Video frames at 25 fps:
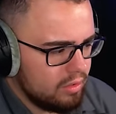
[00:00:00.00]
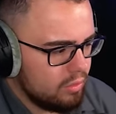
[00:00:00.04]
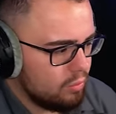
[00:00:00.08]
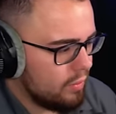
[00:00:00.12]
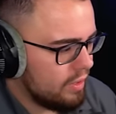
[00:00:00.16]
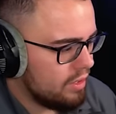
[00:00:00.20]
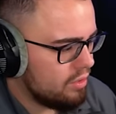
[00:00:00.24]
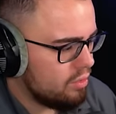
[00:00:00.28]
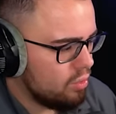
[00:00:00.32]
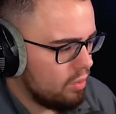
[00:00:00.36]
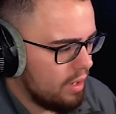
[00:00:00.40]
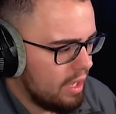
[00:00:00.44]

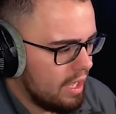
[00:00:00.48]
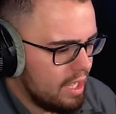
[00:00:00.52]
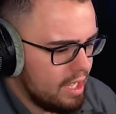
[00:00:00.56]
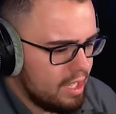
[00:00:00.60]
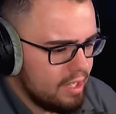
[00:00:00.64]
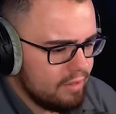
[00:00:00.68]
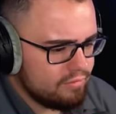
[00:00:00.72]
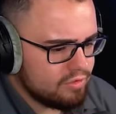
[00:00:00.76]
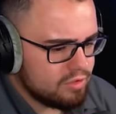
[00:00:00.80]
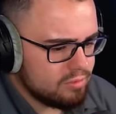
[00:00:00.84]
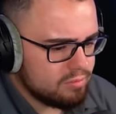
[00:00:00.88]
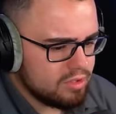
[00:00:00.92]
we do
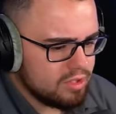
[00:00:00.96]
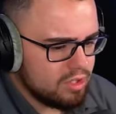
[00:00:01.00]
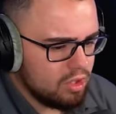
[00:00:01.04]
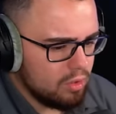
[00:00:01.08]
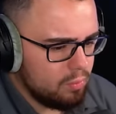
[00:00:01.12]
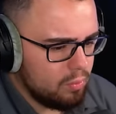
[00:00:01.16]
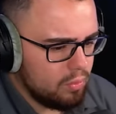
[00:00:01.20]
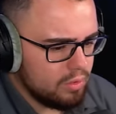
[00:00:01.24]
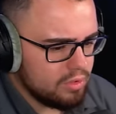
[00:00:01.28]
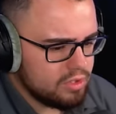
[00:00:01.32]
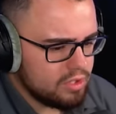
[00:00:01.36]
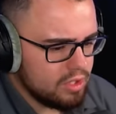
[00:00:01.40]
have some skill
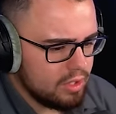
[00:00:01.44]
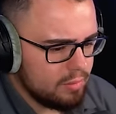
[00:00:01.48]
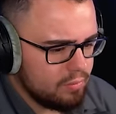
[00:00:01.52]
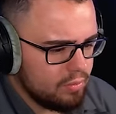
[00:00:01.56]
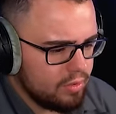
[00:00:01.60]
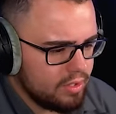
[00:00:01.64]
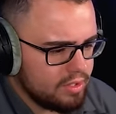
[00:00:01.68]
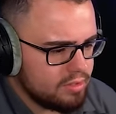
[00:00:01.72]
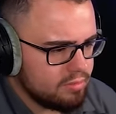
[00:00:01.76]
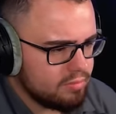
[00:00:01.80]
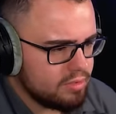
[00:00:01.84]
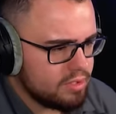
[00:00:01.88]
points to
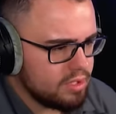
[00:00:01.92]
upgrade some